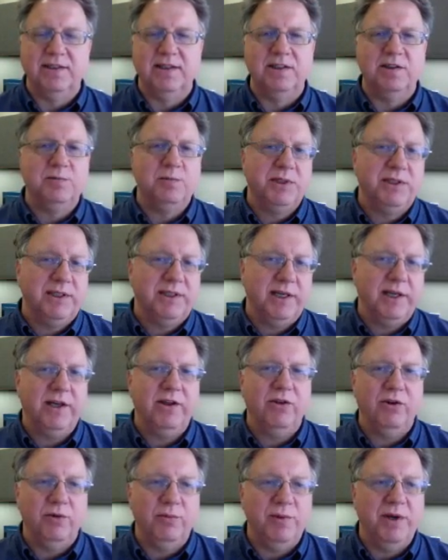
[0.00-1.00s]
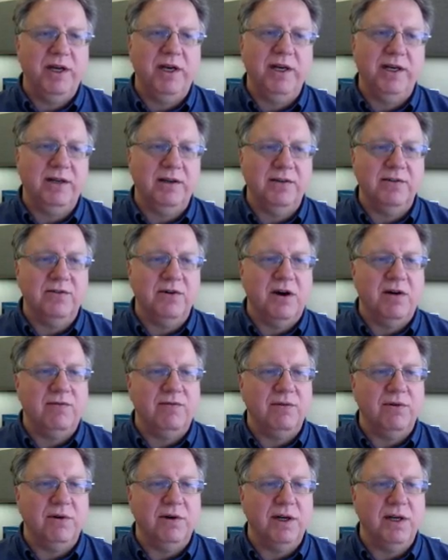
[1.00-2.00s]
This particular meeting is
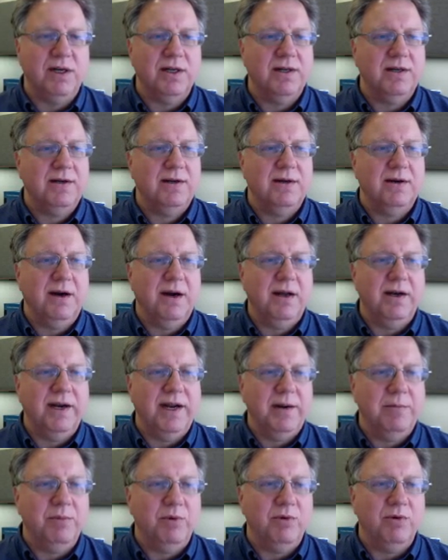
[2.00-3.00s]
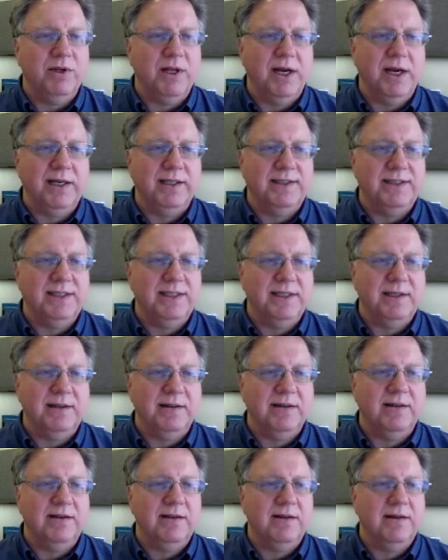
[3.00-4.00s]
offered on April
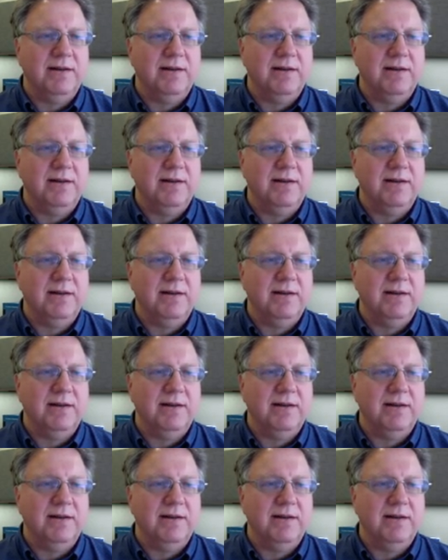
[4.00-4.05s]
19th.